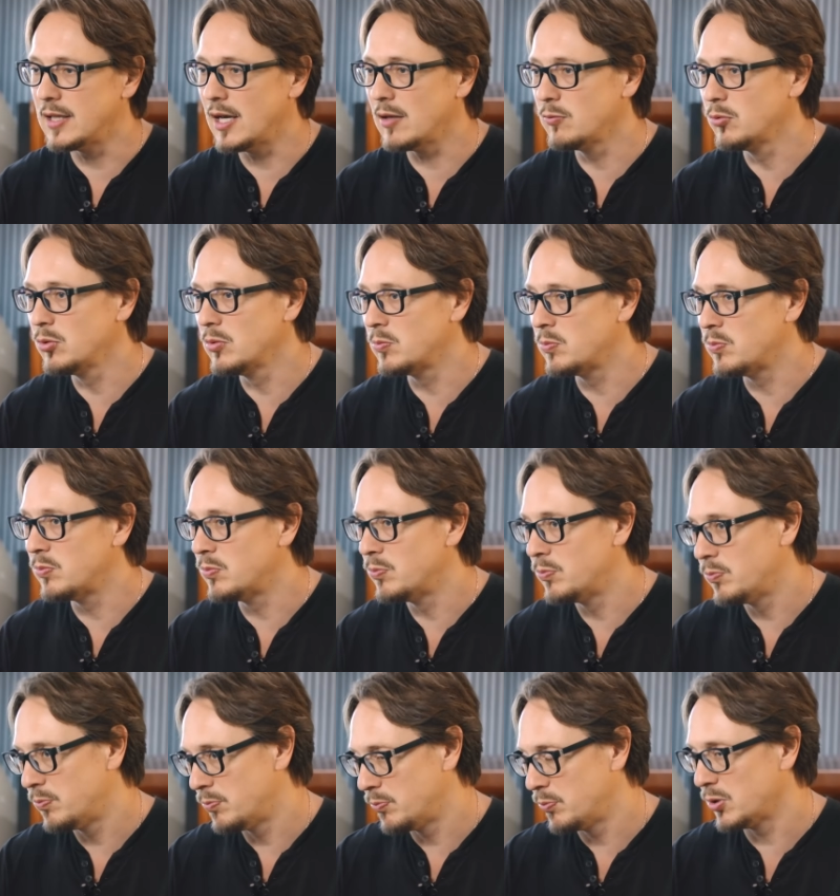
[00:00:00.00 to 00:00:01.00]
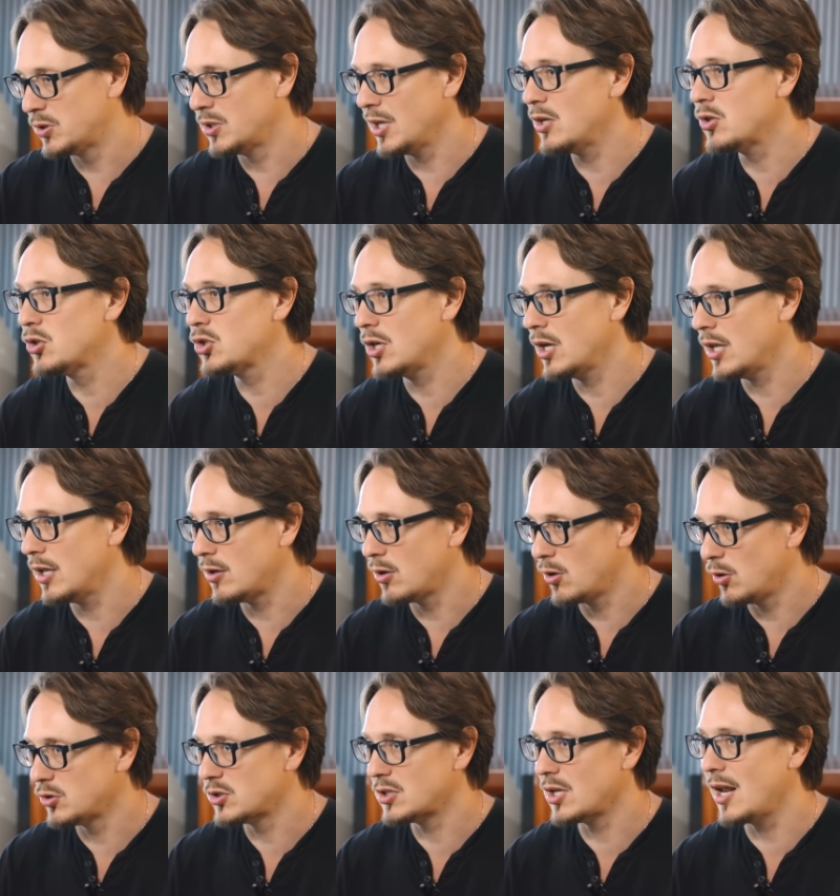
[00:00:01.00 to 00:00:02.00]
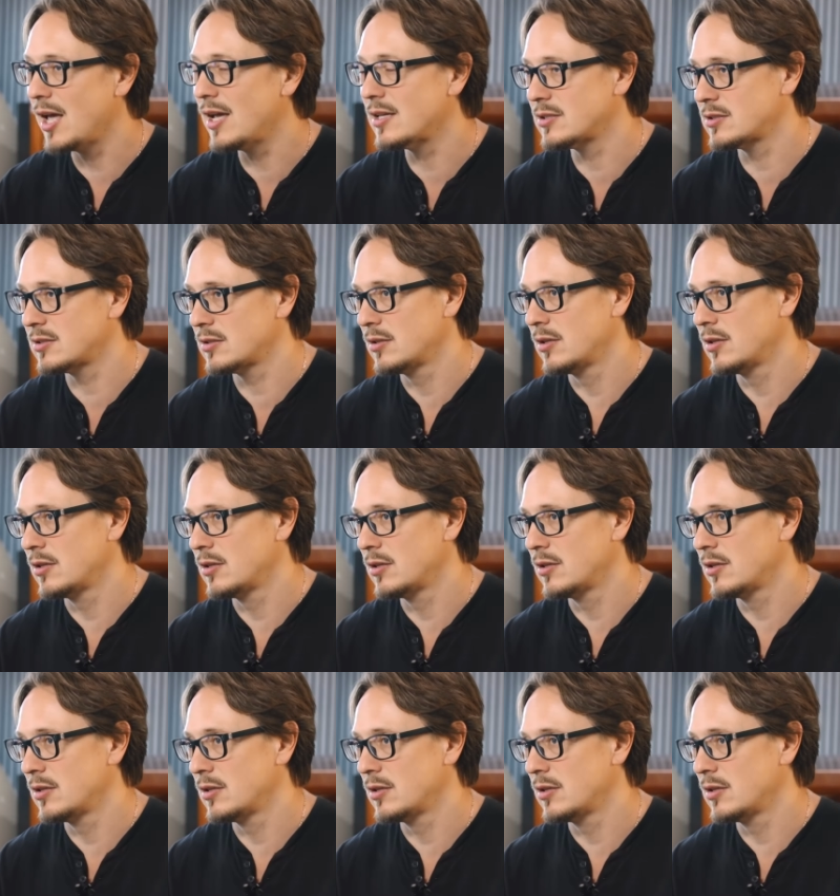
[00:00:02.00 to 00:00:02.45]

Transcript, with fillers: that would potentially cause less